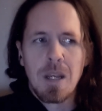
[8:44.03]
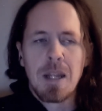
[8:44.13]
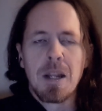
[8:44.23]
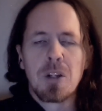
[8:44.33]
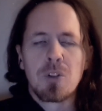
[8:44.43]

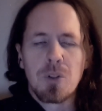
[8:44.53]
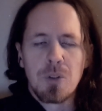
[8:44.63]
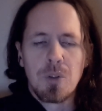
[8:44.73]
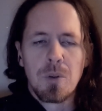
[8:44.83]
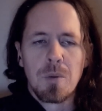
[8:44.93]
and I
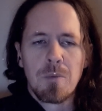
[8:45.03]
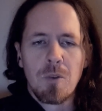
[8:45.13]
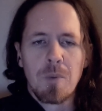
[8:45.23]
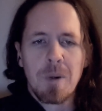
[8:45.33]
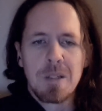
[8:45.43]
should do them
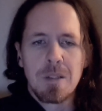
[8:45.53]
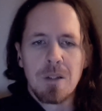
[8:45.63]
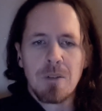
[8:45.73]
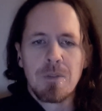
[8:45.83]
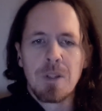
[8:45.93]
for myself,
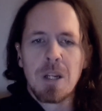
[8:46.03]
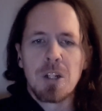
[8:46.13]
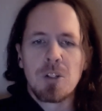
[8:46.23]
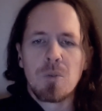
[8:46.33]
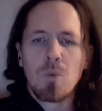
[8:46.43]
and I
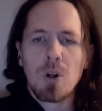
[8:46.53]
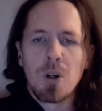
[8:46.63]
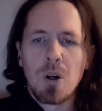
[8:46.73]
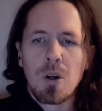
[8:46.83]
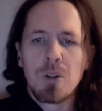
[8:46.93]
should work
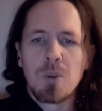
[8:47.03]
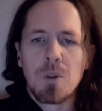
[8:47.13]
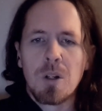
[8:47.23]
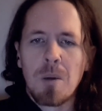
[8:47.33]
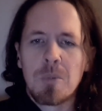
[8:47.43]
hard to
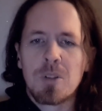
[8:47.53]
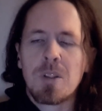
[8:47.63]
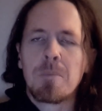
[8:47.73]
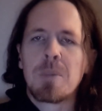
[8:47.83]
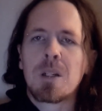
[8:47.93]
accomplish
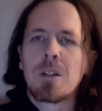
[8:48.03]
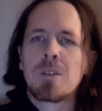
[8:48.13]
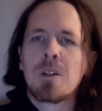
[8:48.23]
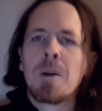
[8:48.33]
them because